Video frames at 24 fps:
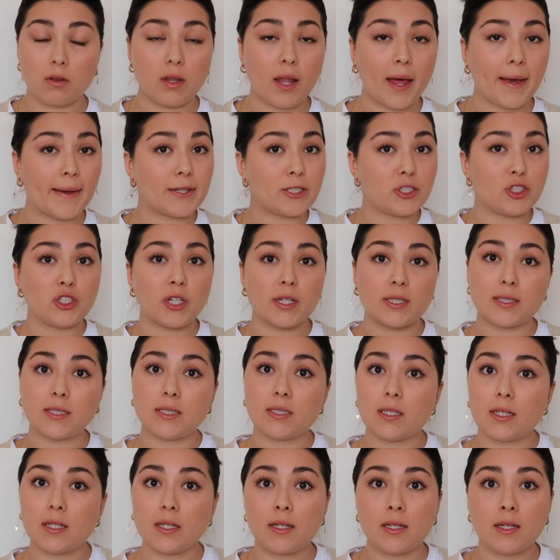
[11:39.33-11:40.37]
Like
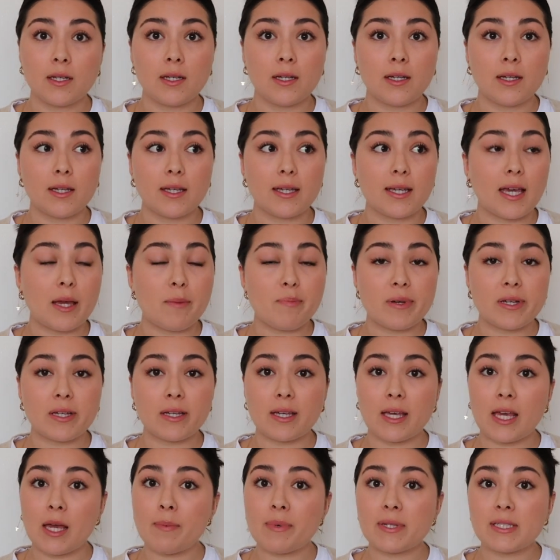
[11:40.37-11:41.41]
just keep
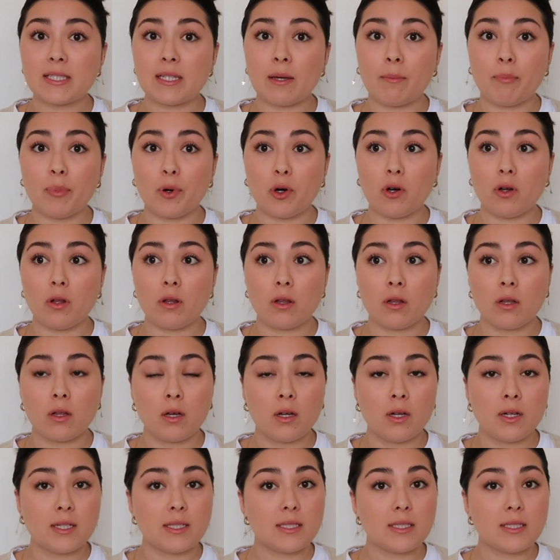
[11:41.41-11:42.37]
it simple.